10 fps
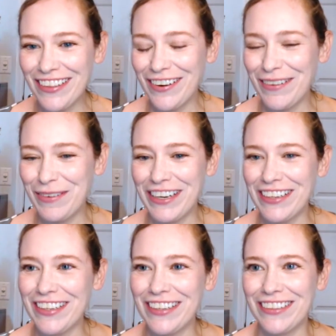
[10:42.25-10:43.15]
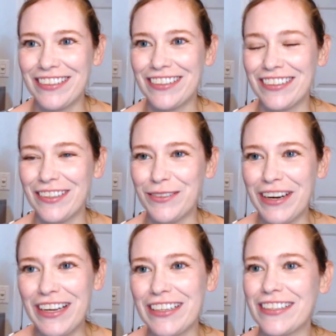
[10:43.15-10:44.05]
I mean, it's you're
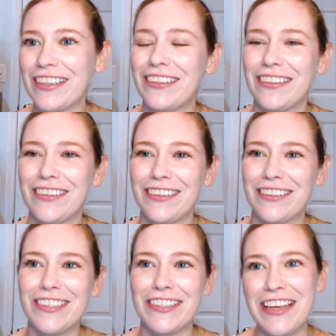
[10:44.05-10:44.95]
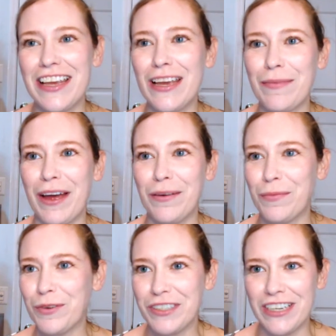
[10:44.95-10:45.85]
right because just thinking about it,
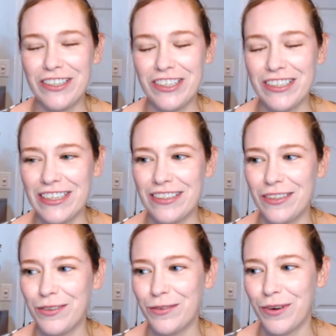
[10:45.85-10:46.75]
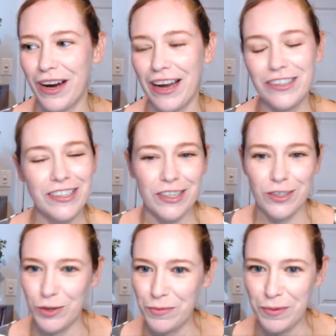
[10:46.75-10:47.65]
most agencies, I just
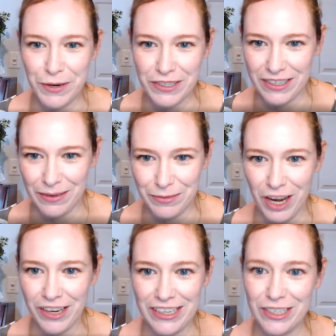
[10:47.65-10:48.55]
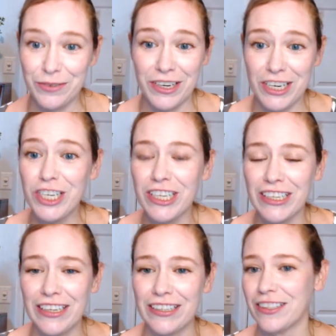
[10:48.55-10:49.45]
assume the person I'm talking to
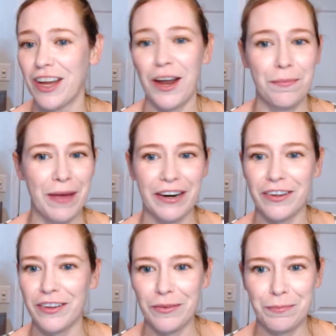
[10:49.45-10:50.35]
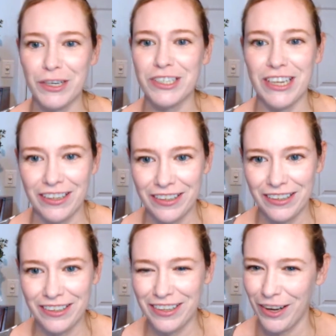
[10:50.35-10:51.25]
initially is not a medical person.
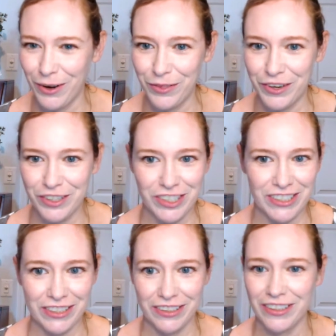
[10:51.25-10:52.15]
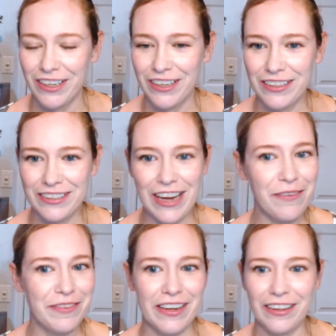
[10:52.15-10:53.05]
They're just a
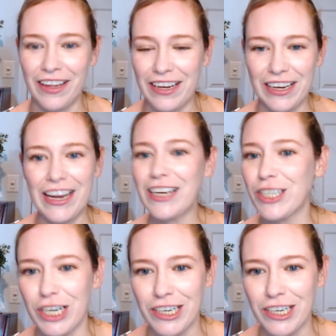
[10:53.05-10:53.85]
staffing like connector.